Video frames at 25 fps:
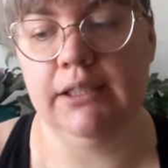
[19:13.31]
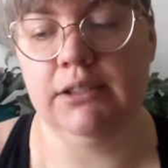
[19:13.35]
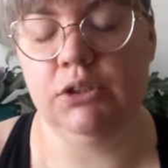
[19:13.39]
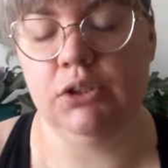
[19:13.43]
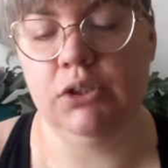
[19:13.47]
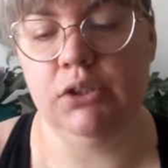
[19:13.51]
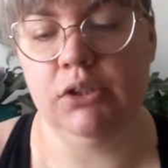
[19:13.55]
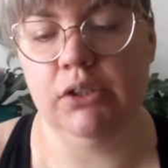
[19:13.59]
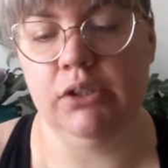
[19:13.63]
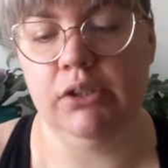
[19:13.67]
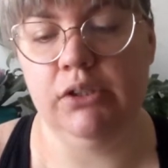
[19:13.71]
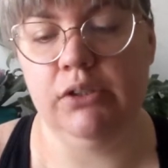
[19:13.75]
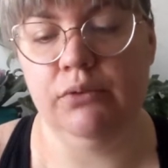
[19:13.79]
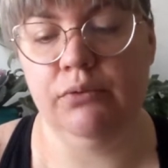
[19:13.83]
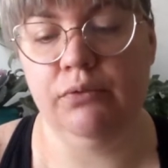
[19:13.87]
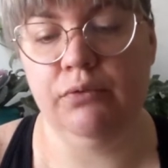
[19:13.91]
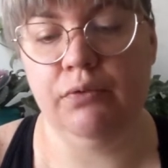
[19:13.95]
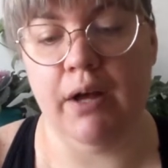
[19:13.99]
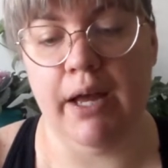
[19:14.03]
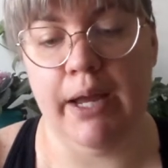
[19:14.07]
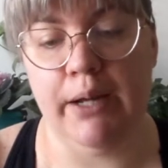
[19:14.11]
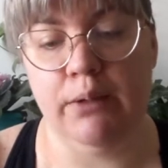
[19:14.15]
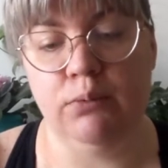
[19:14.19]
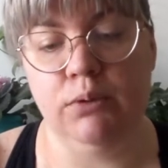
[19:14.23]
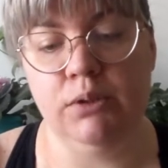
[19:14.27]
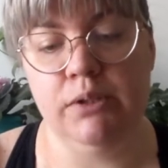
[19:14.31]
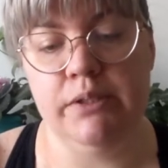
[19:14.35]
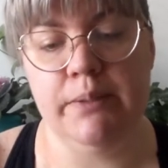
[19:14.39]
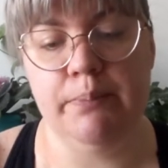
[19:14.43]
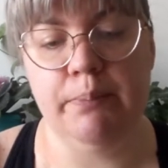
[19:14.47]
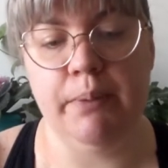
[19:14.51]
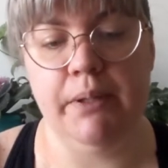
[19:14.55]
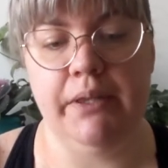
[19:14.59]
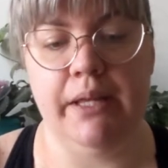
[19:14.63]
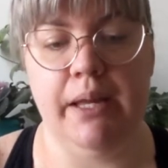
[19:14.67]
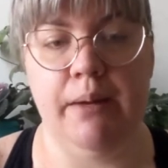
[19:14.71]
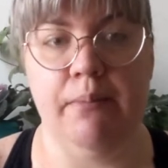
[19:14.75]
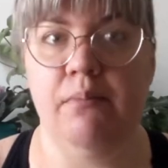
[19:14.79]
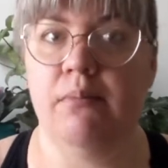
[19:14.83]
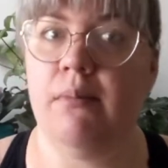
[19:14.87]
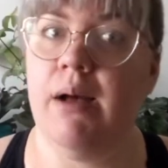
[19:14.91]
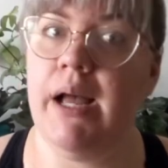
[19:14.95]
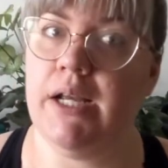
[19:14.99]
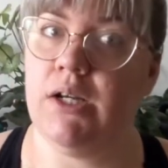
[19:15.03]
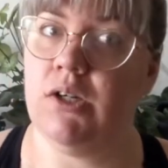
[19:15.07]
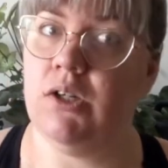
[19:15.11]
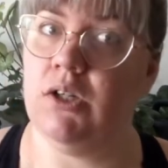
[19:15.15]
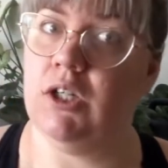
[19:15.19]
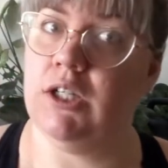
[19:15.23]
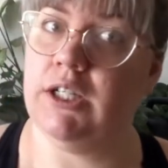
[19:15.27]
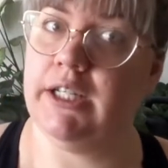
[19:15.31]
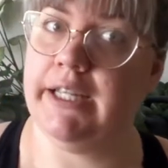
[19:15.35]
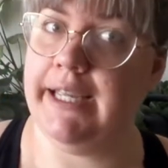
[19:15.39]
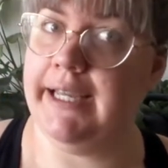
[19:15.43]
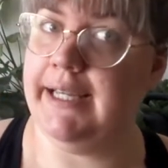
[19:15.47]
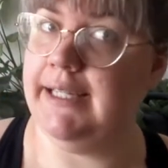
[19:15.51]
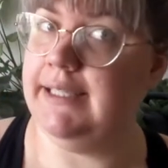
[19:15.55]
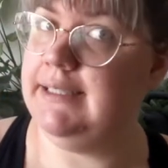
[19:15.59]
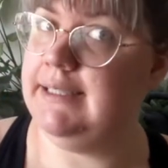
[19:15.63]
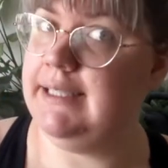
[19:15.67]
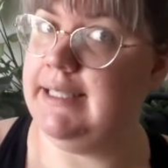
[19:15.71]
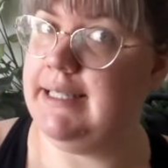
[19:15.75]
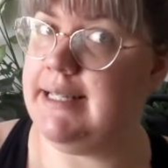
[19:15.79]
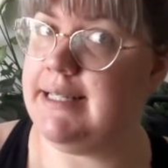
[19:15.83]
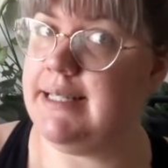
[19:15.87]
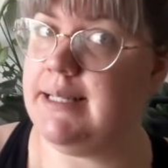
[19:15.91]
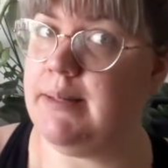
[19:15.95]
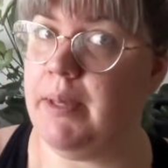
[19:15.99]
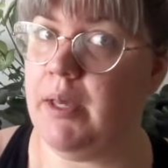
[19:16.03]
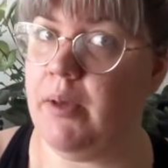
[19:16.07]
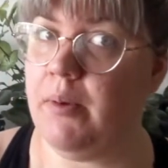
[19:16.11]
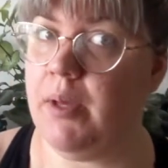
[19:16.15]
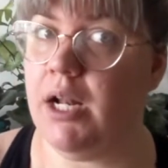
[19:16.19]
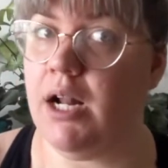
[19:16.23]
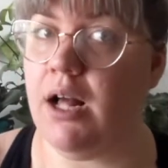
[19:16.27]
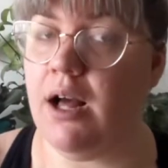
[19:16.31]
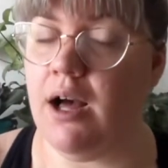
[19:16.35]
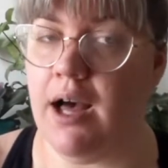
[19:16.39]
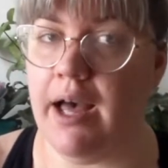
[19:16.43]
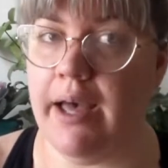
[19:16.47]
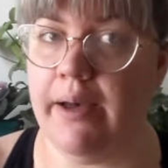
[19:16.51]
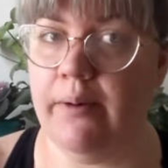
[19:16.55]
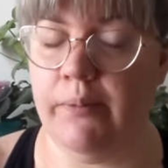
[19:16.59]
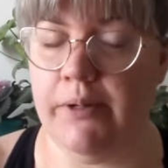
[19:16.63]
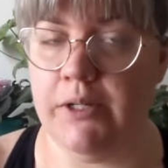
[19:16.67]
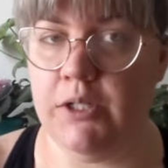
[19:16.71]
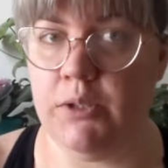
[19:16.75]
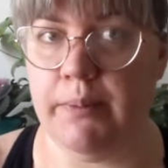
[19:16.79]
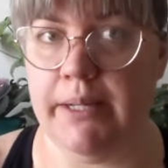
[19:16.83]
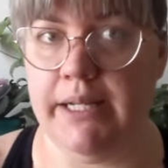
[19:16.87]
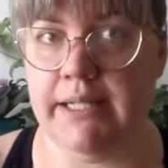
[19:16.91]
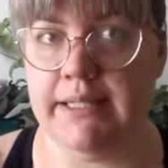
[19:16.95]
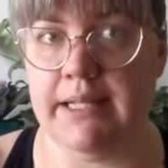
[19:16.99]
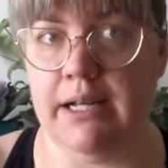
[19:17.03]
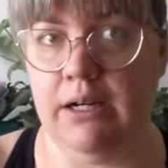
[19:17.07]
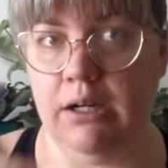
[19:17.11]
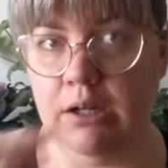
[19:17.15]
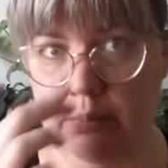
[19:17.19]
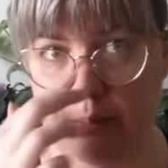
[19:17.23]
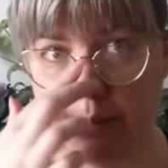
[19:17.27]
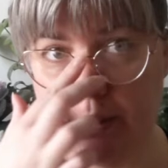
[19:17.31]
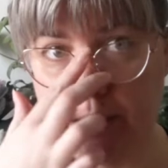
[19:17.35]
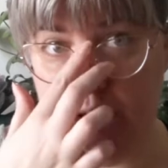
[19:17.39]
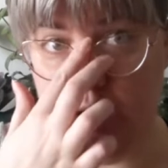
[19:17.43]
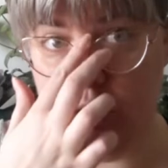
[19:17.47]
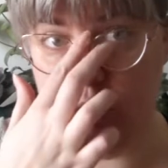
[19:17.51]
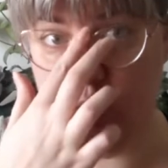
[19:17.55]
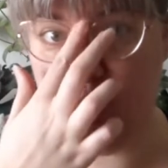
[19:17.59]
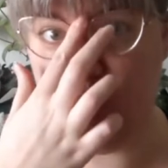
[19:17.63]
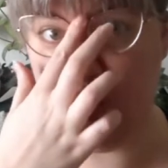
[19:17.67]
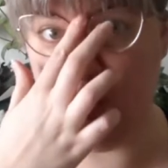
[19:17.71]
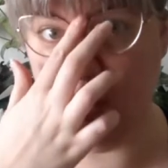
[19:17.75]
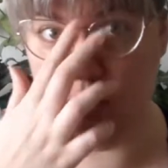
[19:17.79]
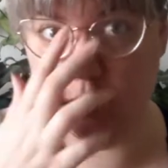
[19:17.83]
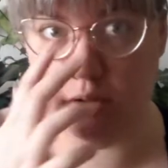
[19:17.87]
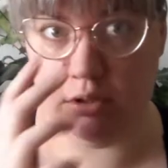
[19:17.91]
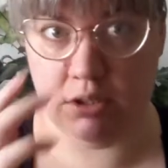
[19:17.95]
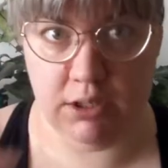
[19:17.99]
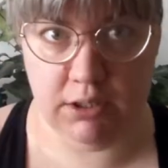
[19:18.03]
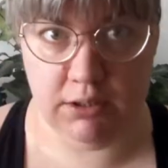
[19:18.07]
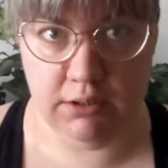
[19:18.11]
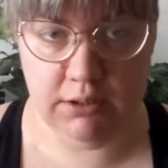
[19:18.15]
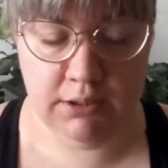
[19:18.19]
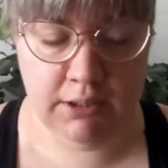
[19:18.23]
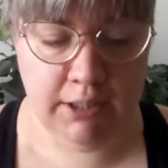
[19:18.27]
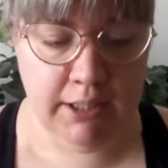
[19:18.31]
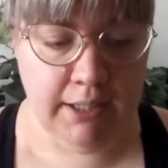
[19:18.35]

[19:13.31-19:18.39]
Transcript: to fine wools, but their micron count tends to be a bit higher, which means they're a bit stronger.